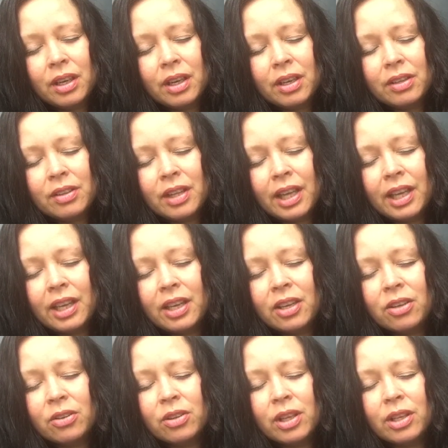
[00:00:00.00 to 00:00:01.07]
I thank
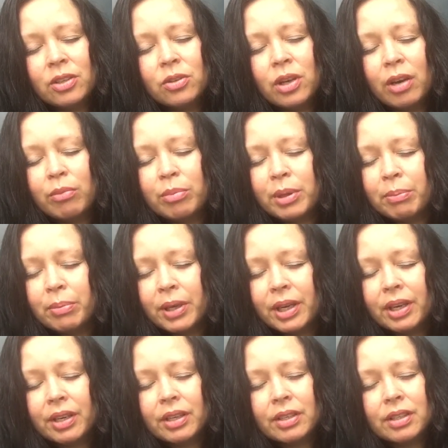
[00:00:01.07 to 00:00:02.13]
you that you have
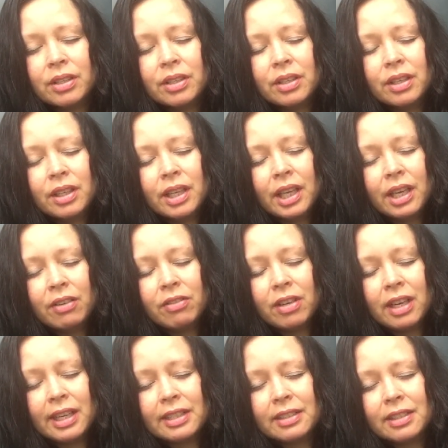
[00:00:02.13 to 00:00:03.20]
prepared
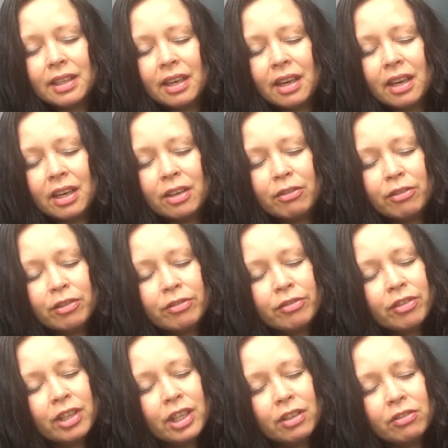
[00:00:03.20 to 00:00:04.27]
everlasting life
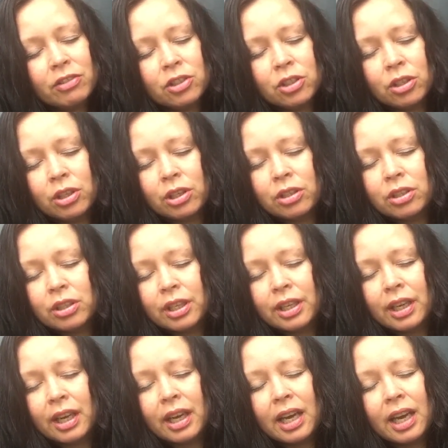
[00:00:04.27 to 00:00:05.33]
free of charge, and
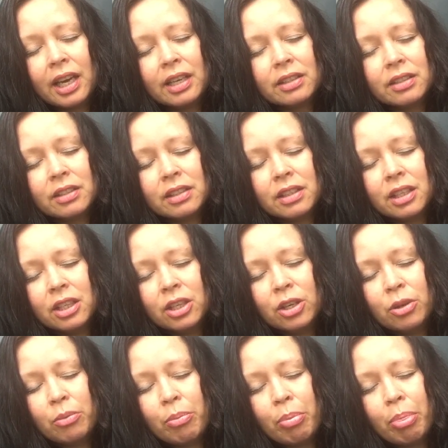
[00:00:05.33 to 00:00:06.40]
I ask,
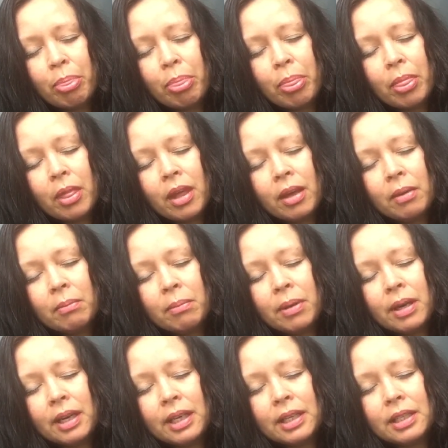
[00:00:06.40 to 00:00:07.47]

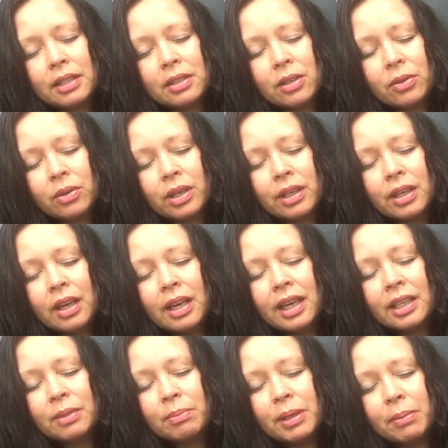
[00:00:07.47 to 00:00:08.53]
please, Lord,
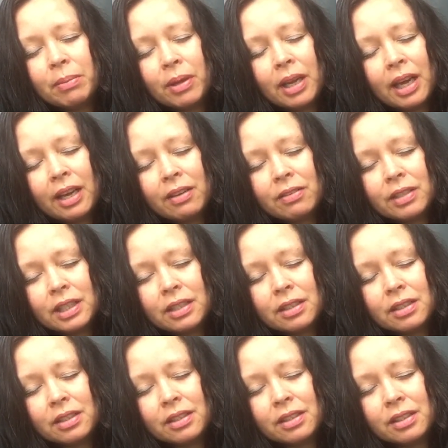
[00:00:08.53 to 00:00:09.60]
let people have
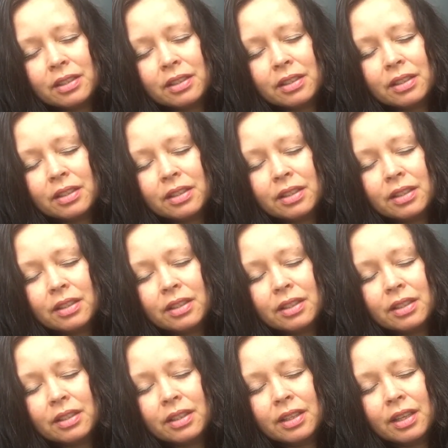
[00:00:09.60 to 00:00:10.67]
it.
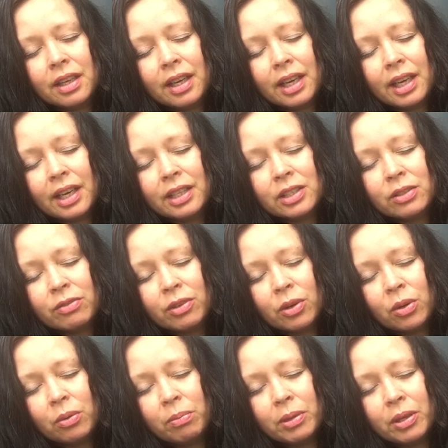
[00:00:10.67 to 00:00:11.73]
I ask for
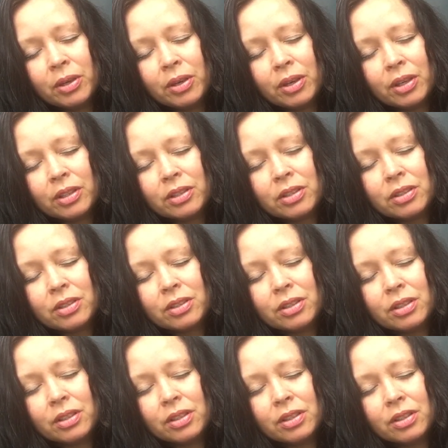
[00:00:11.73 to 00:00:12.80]
open hearts
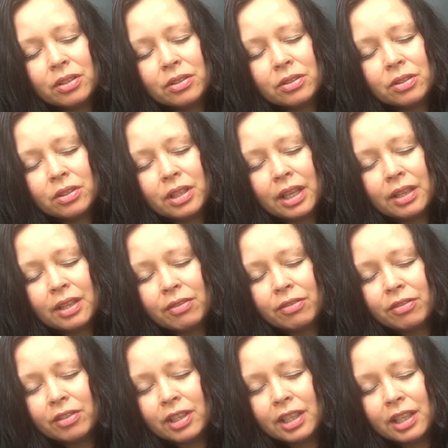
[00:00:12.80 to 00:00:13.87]
so that the
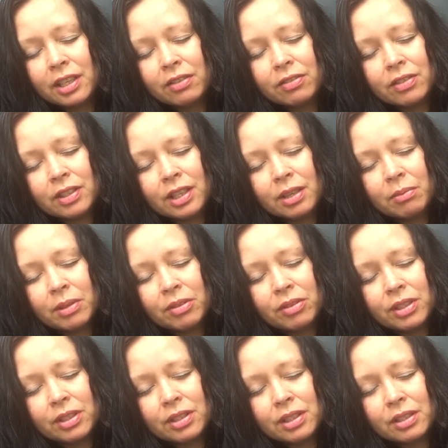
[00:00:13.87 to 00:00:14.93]
free gift can be
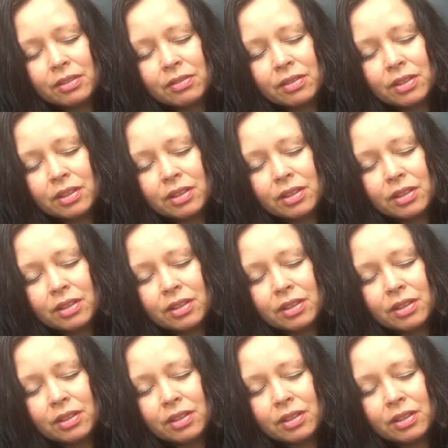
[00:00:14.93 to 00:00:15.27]
received.